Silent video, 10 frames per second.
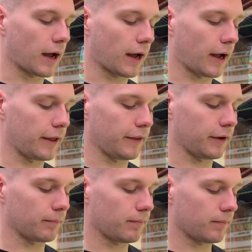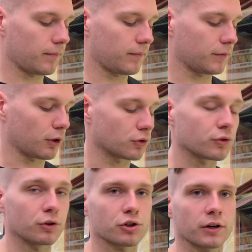I think those
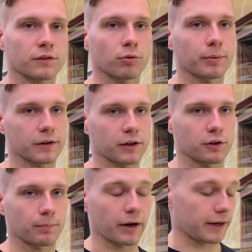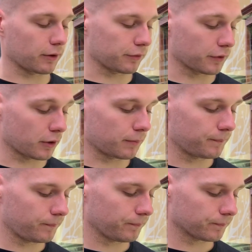nutrients will protect your brain health though.
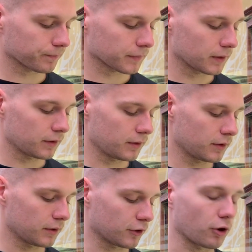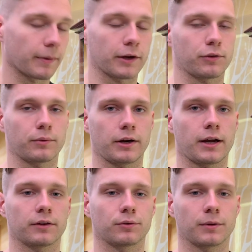The omega-3
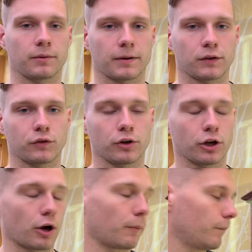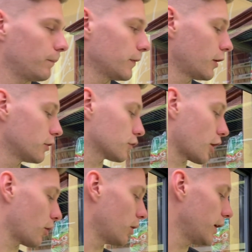eggs will be the best you can go.
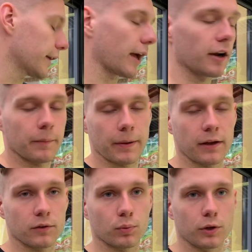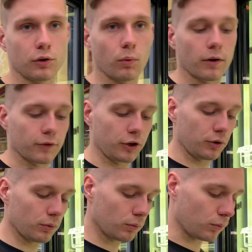So kind of depends what you want for
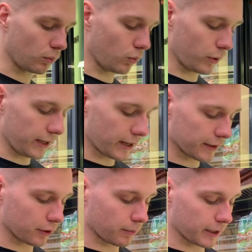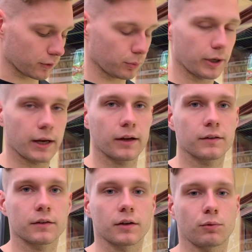you. We get the omega-3
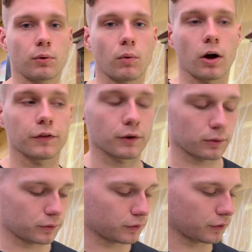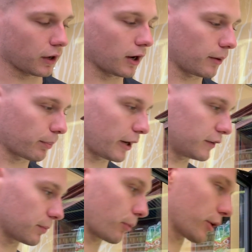eggs because we want those brain
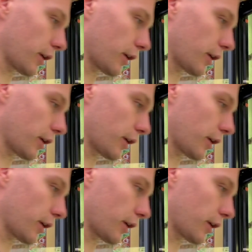supporting